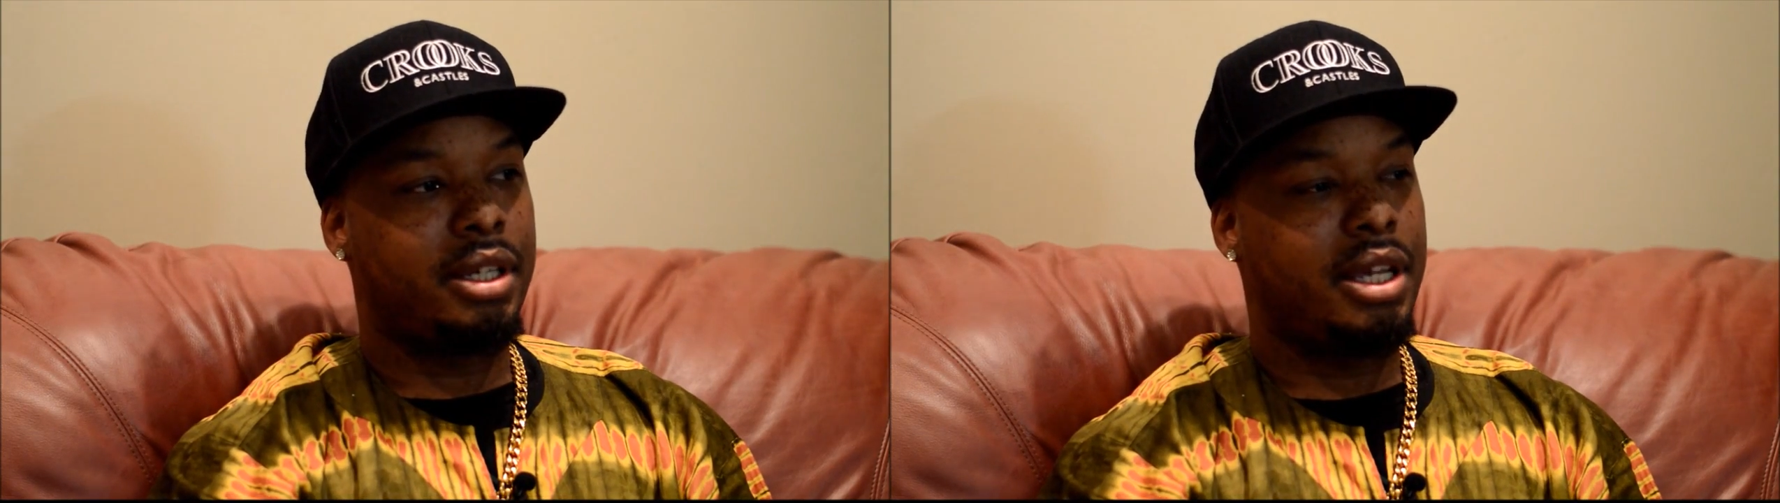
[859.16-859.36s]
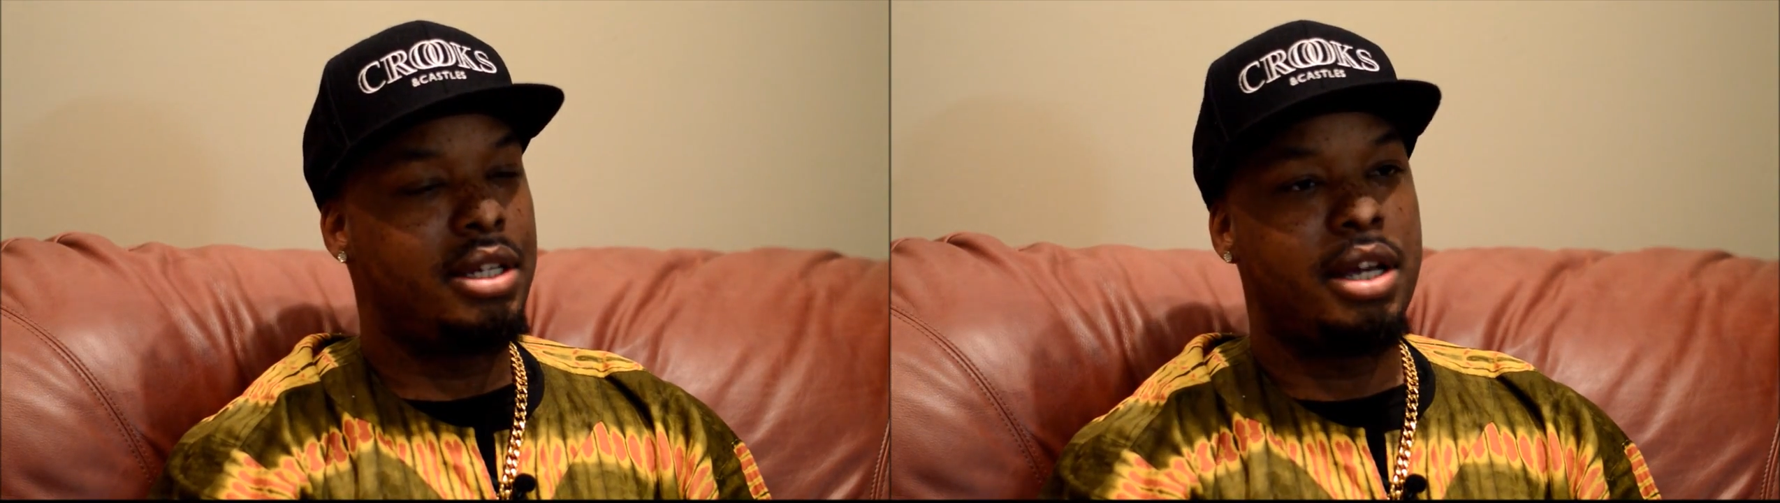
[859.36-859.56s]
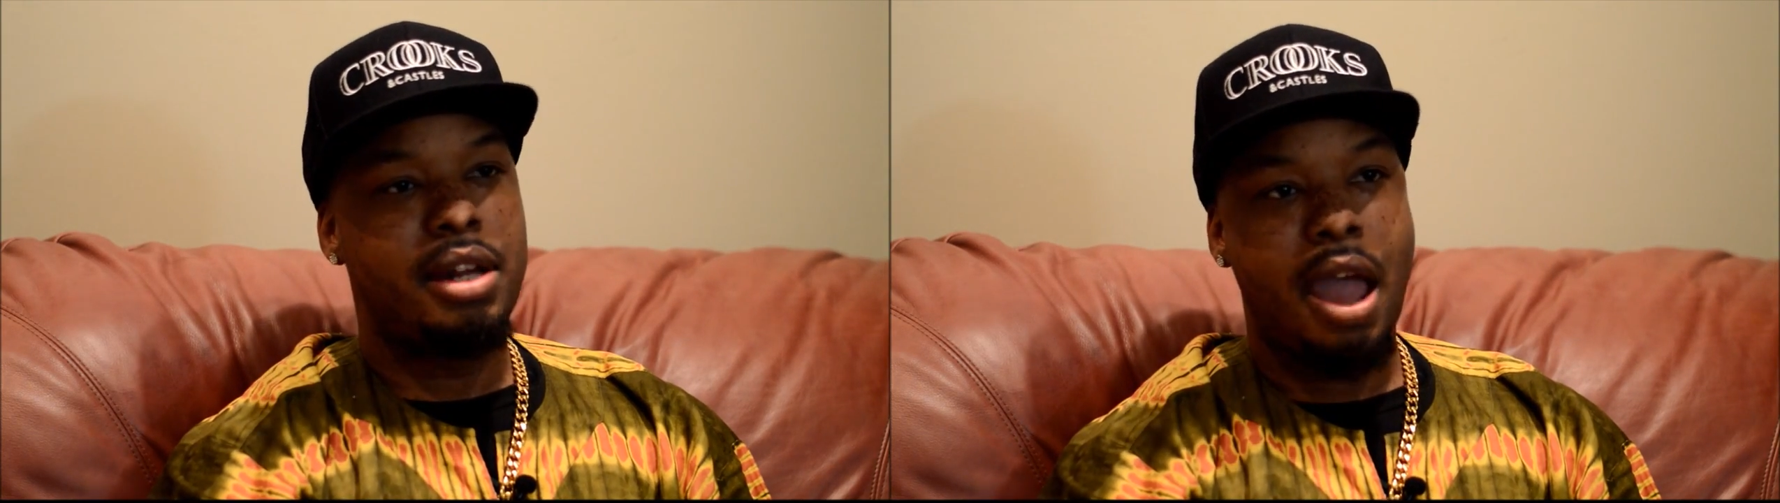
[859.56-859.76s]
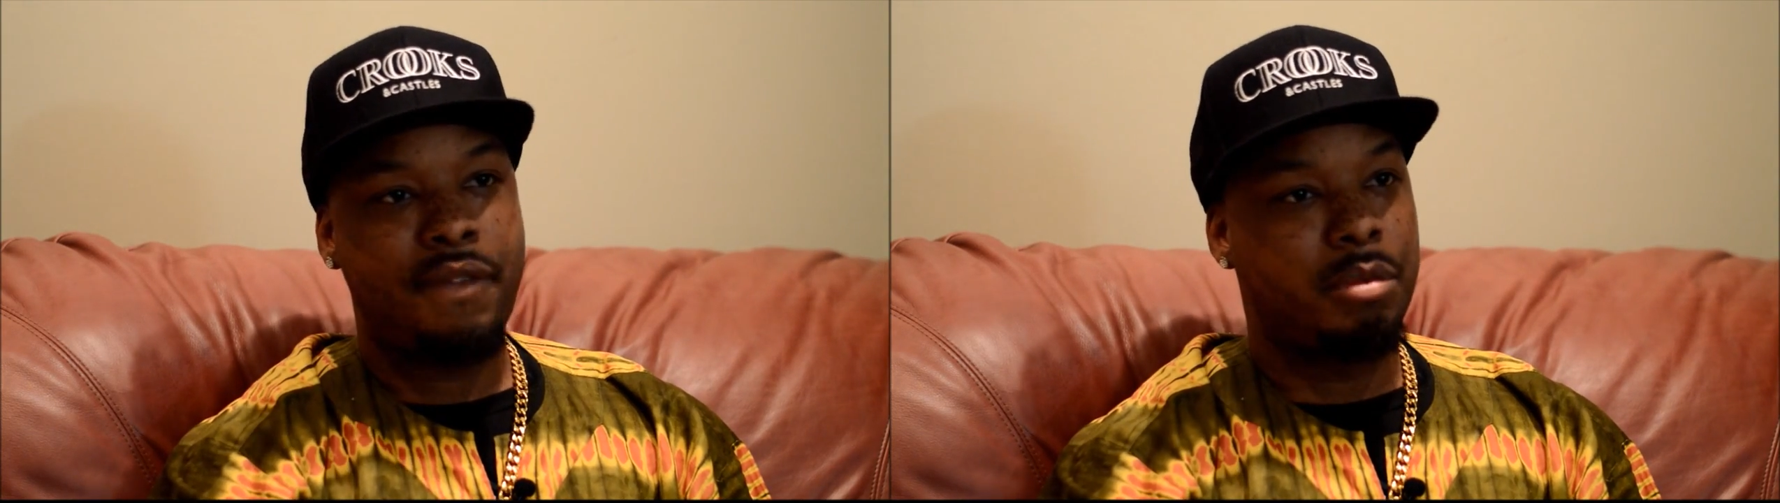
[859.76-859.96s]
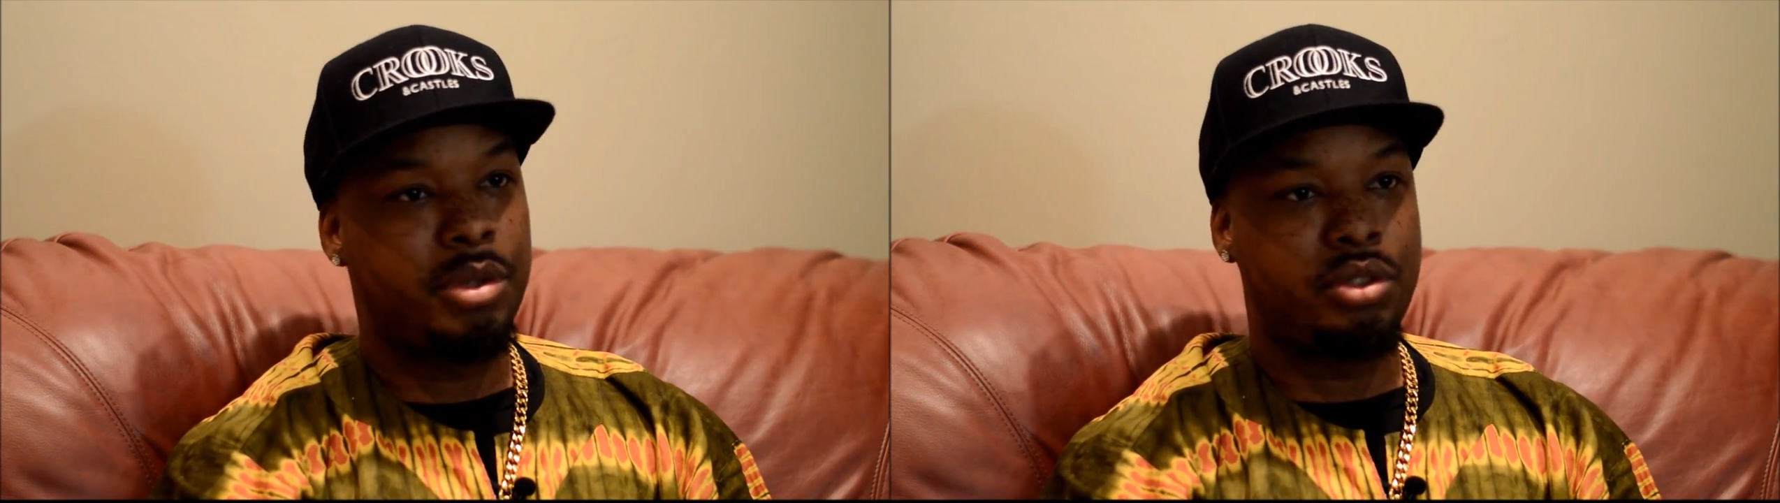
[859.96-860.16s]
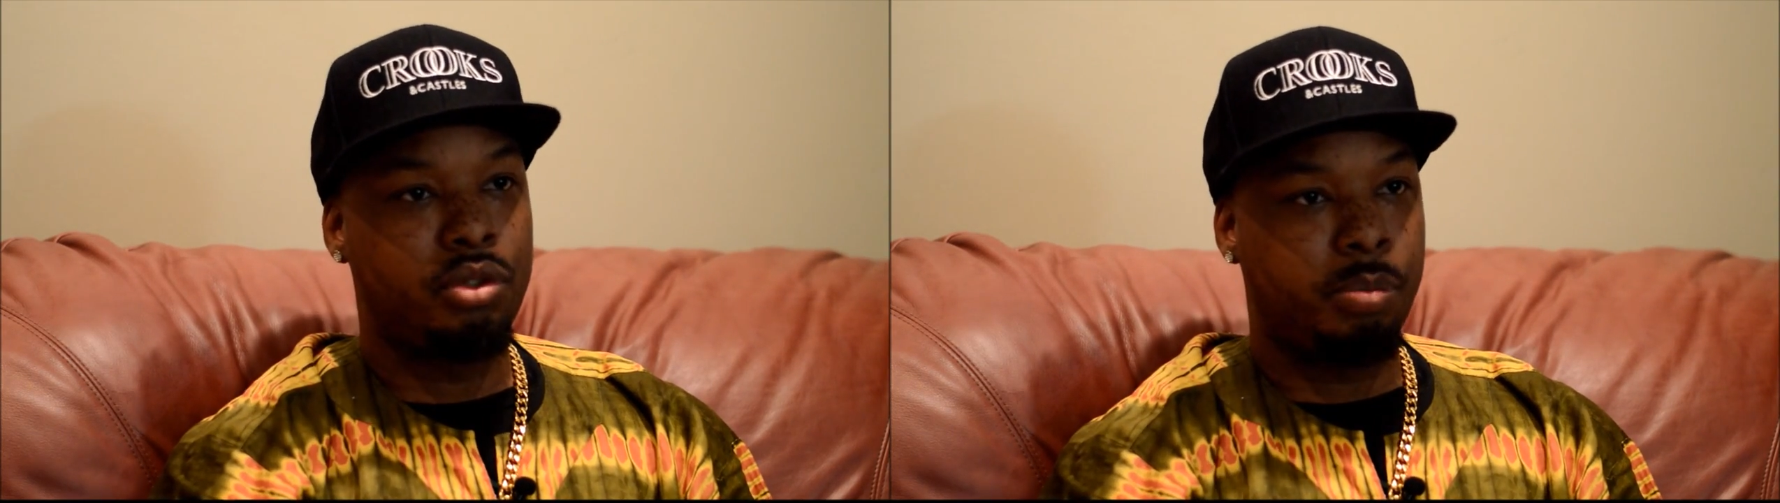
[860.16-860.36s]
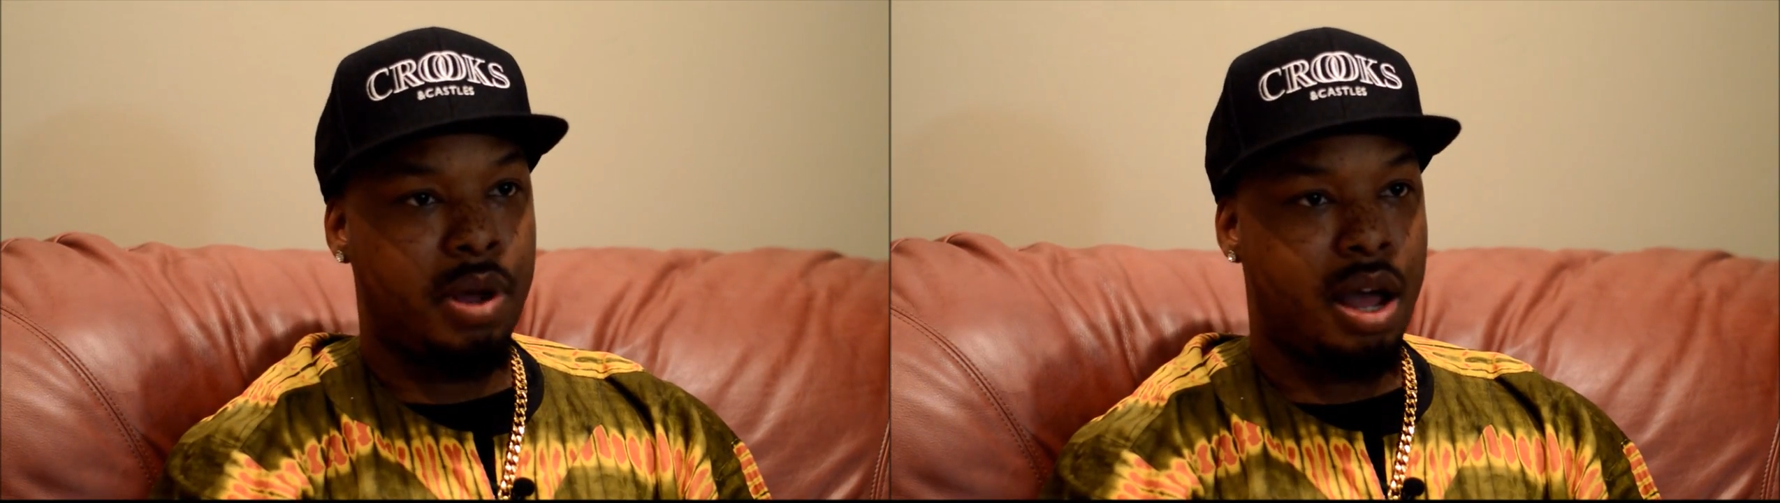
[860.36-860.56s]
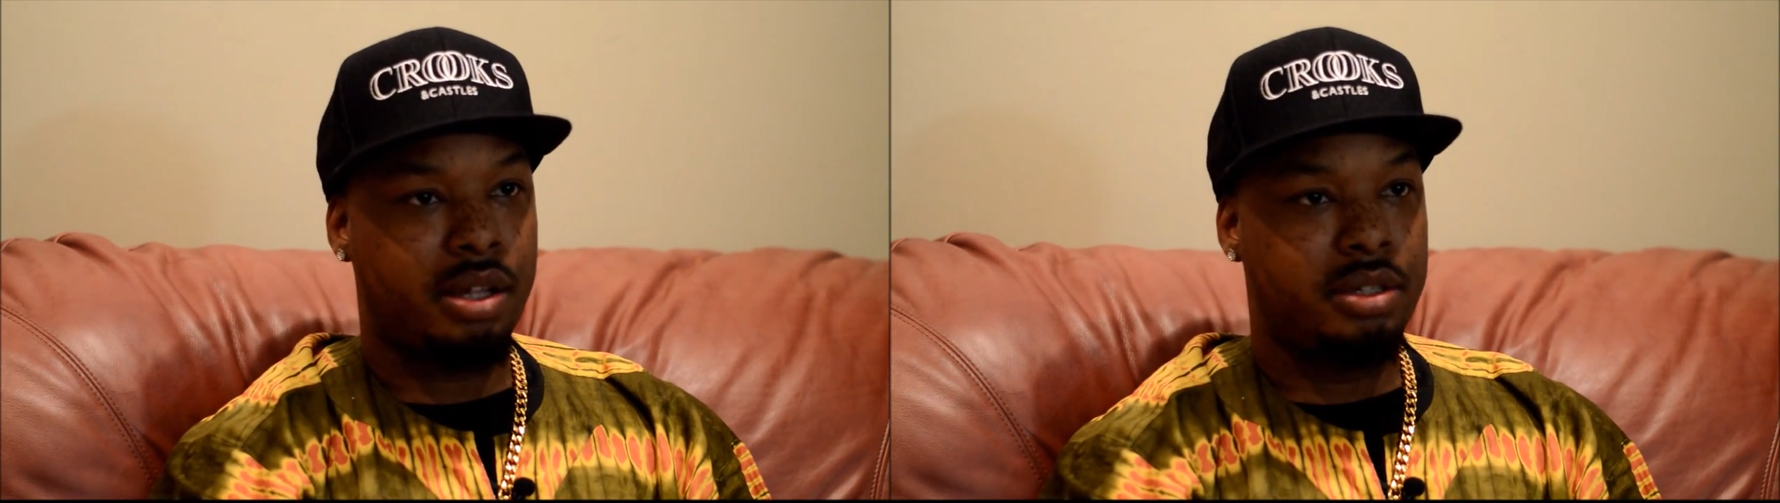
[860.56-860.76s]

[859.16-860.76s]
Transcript: he doesn't have to be Tupac.